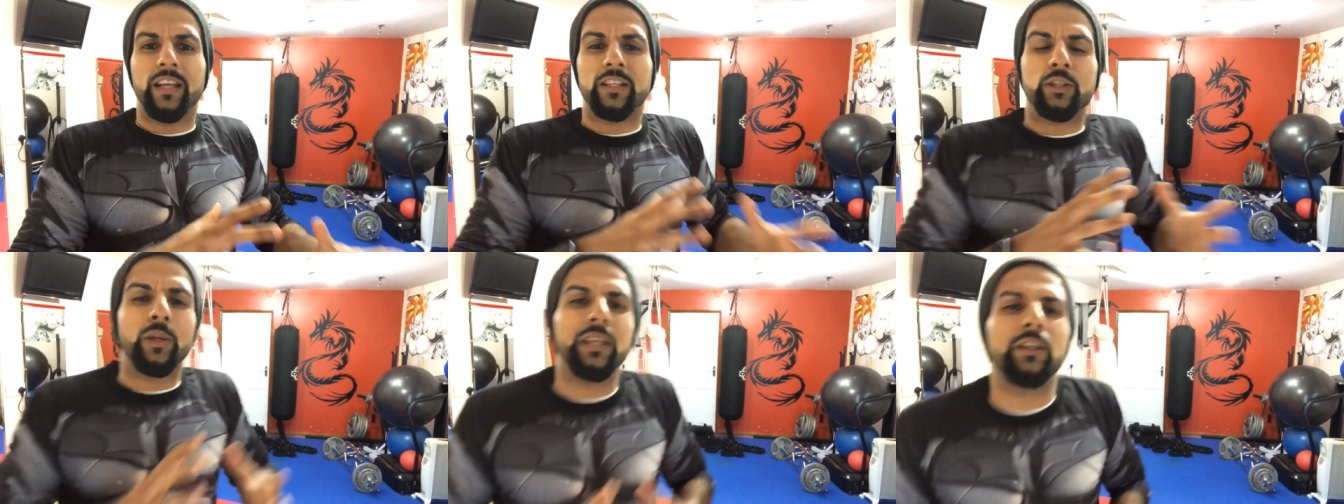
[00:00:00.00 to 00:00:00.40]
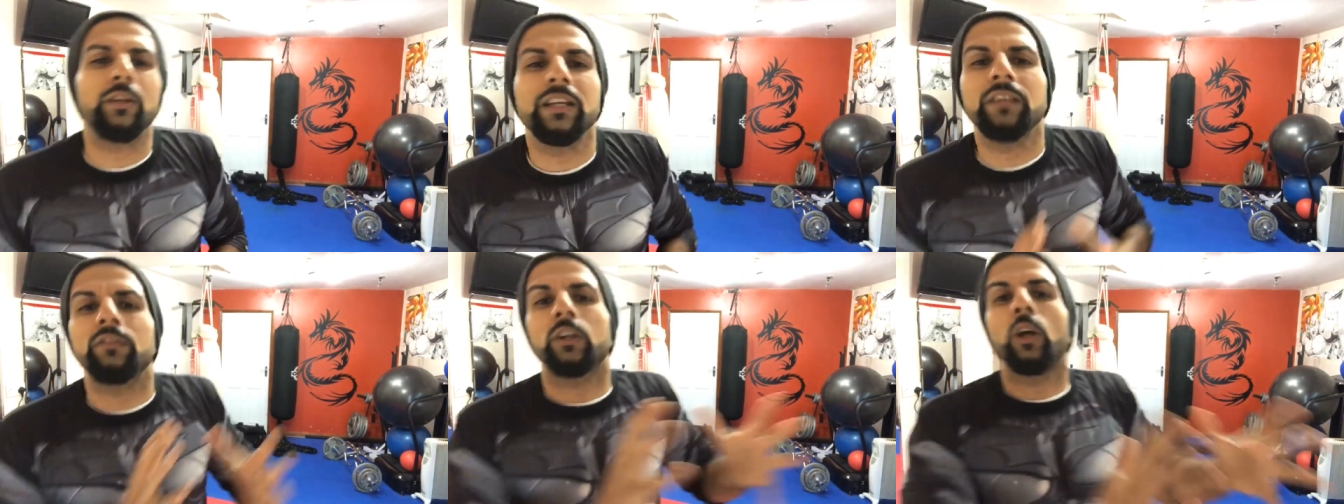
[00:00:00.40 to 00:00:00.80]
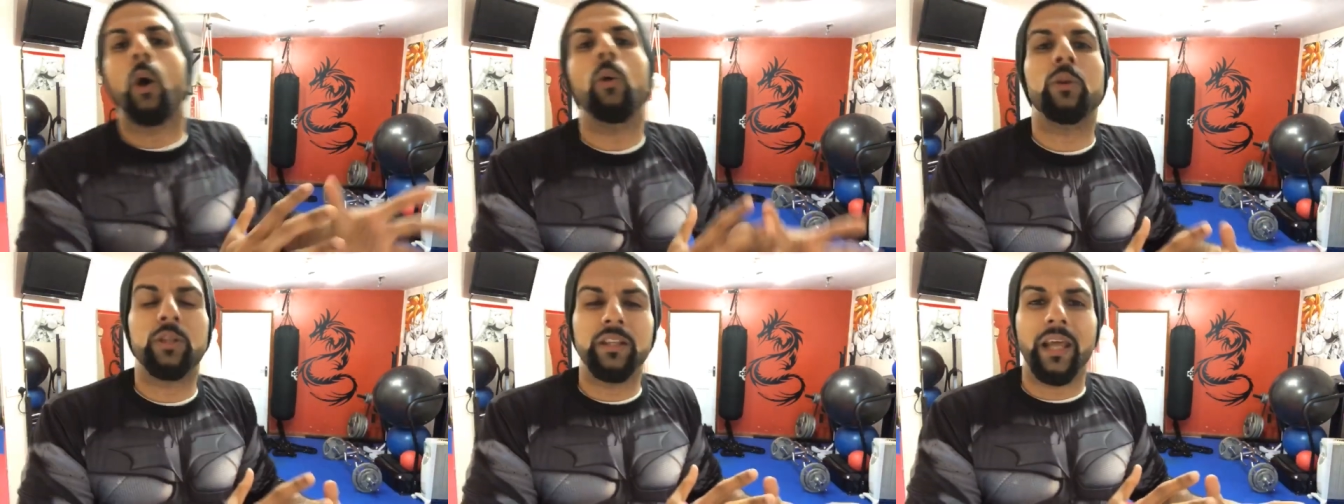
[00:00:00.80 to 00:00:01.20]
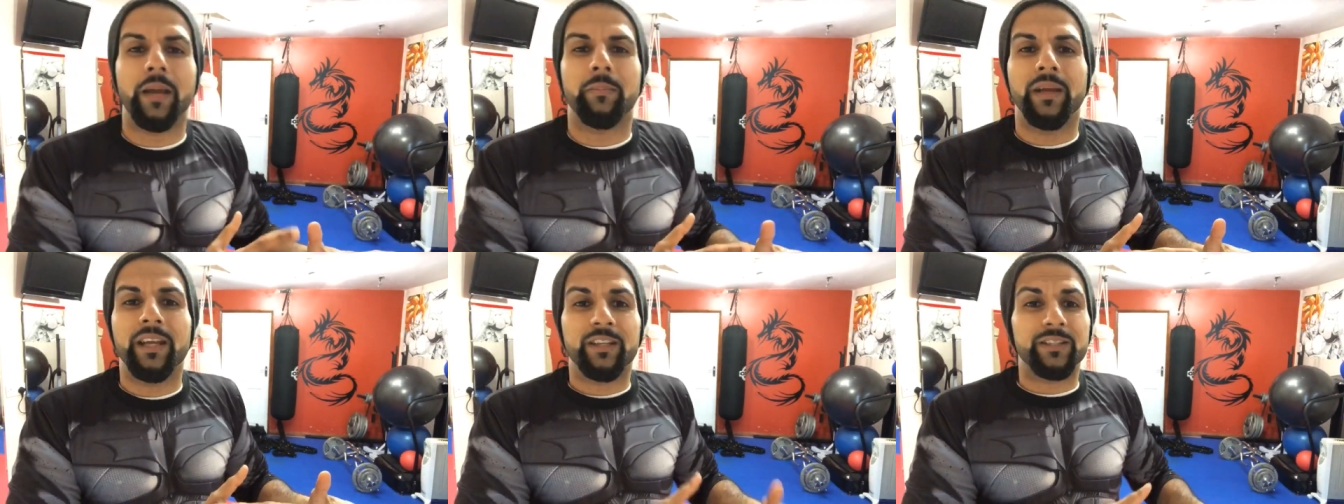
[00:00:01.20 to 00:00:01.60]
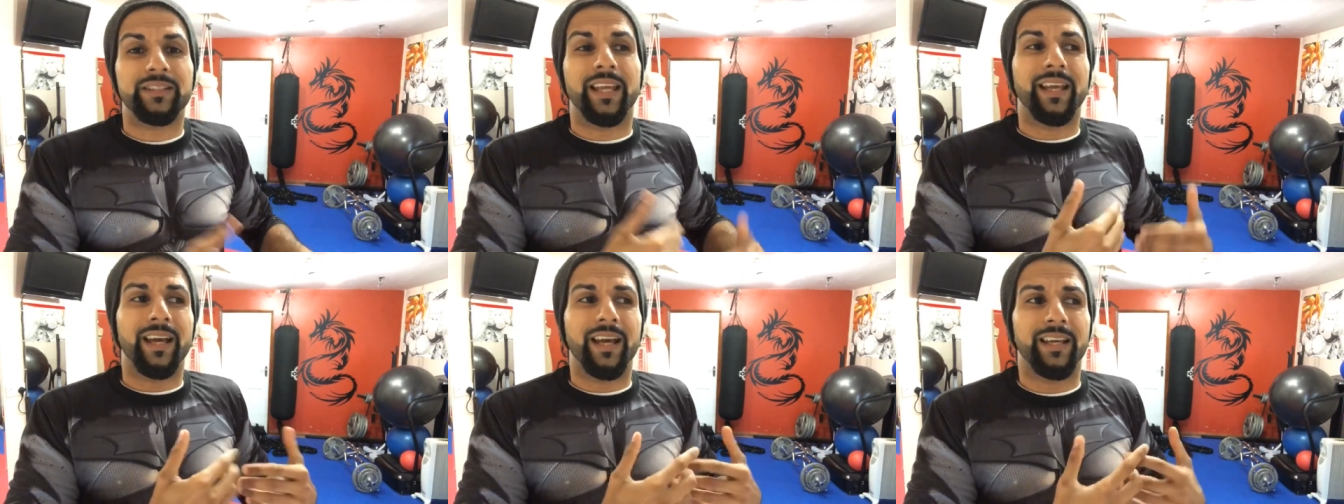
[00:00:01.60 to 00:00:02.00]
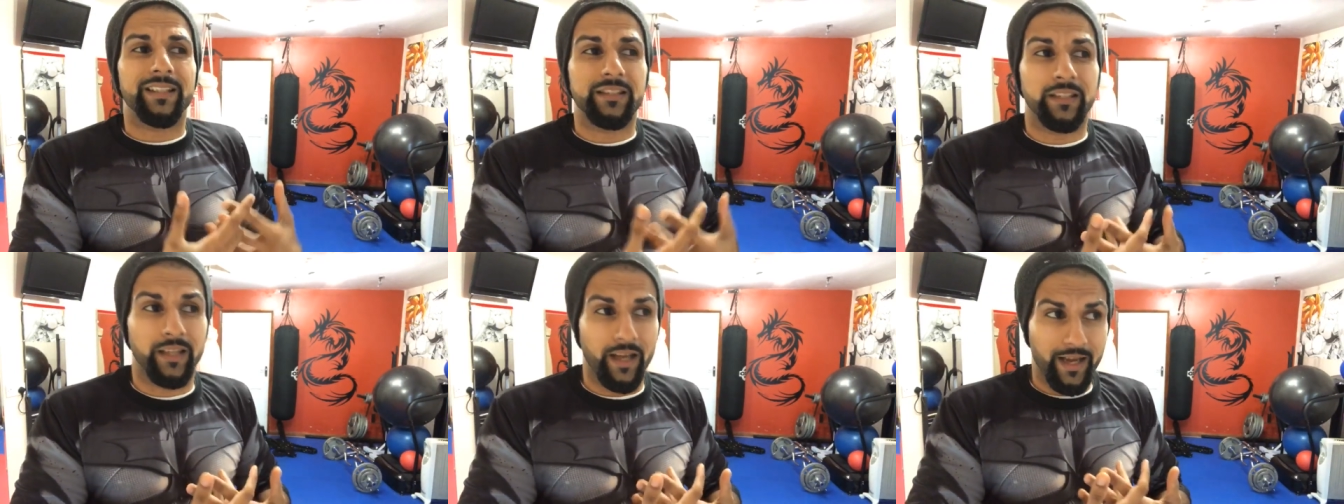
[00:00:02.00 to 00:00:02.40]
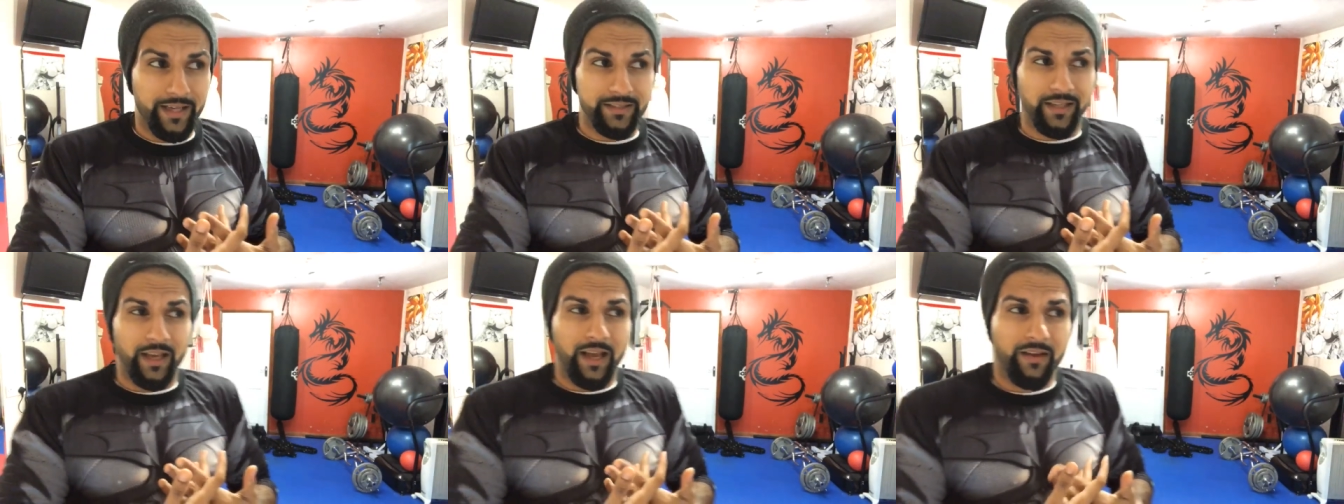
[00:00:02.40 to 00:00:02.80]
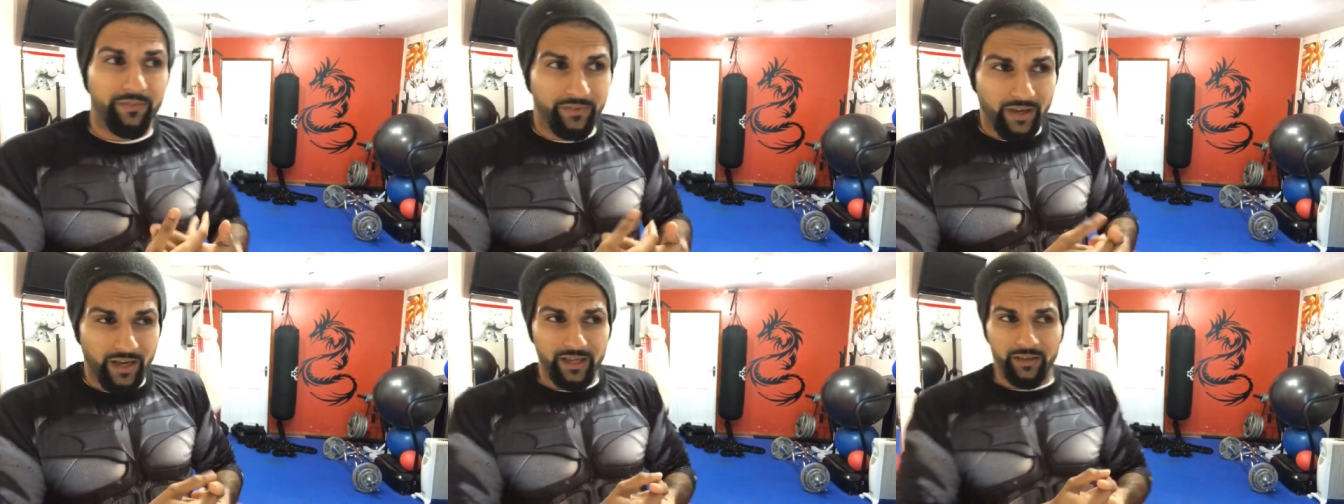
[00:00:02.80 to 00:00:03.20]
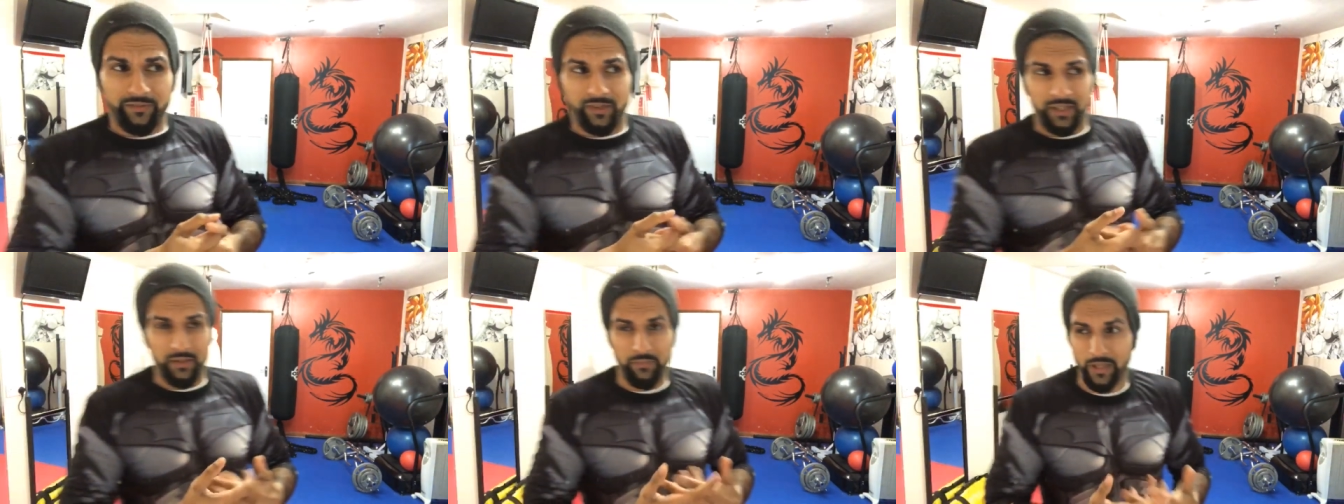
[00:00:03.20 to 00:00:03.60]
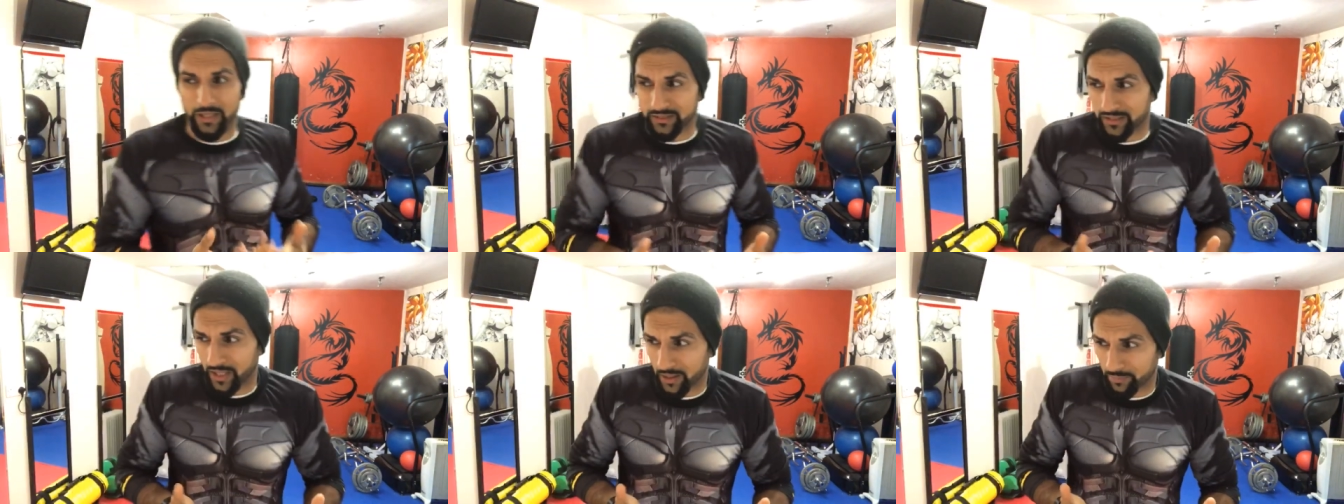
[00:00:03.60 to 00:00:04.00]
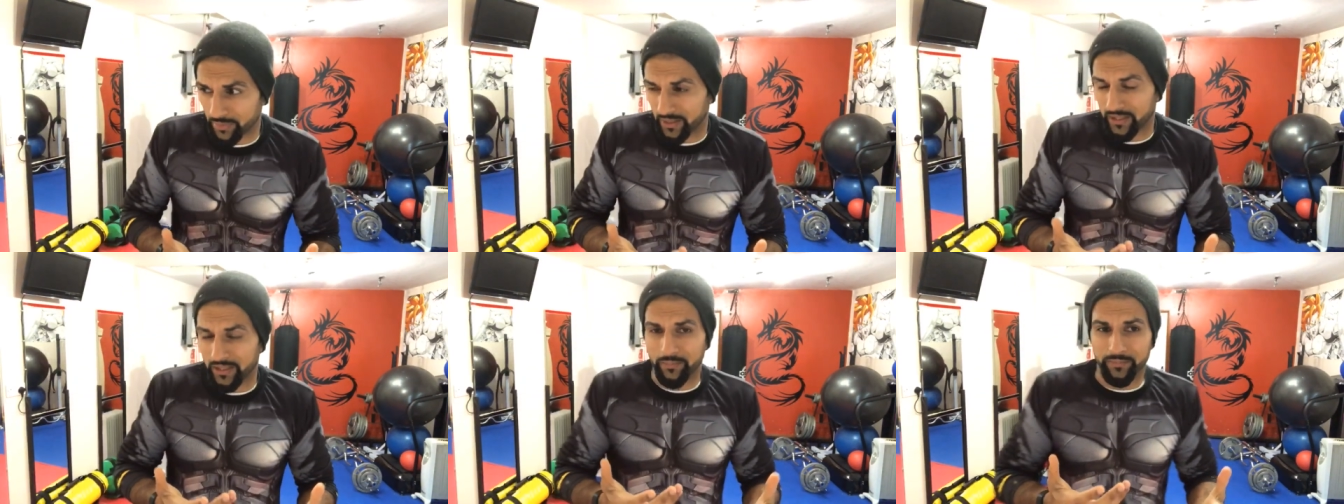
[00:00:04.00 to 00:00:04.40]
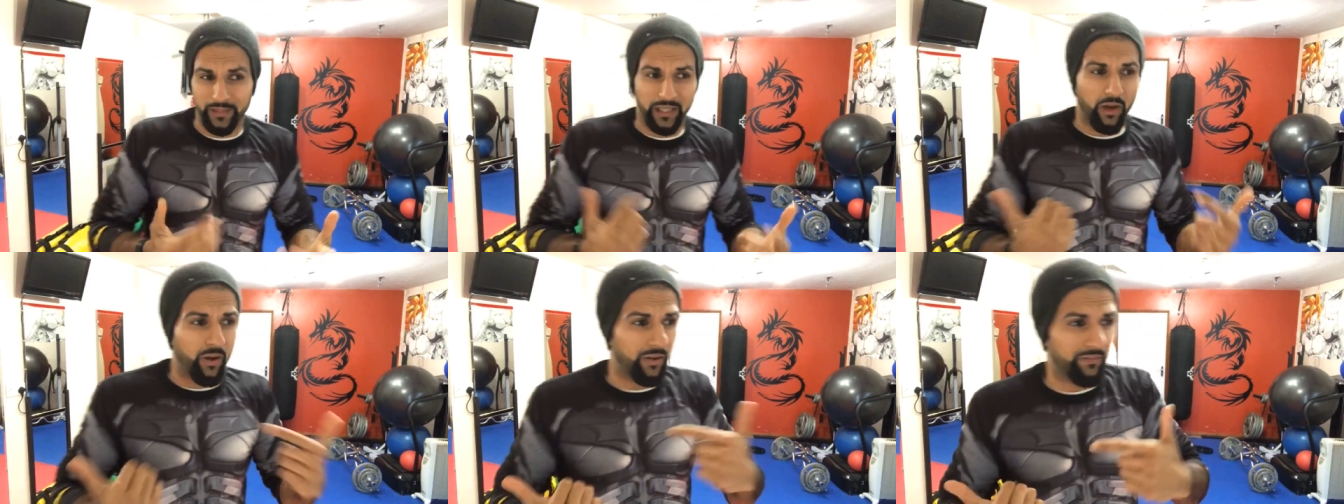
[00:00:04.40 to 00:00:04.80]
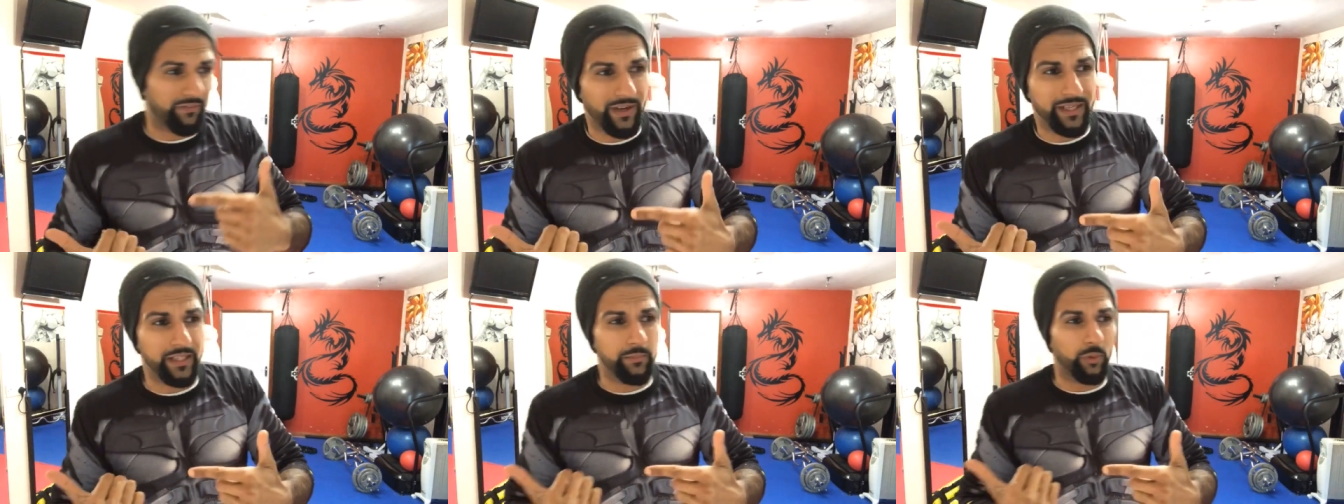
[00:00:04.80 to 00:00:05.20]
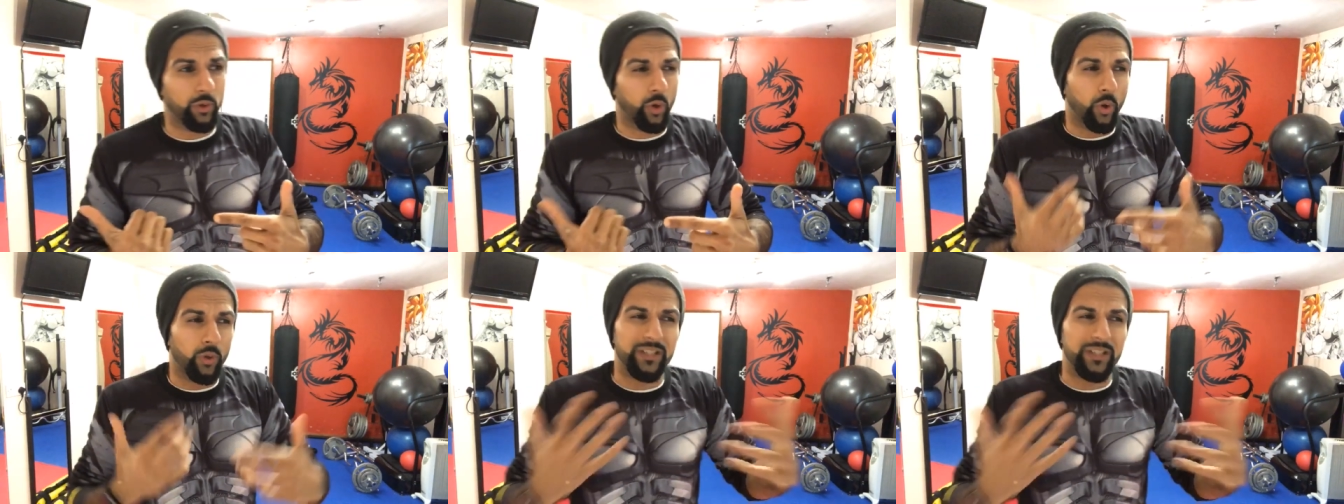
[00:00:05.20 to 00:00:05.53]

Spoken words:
So he couldn't even go to them to say, "Listen guys, I've kind of messed up, can't find any more gold.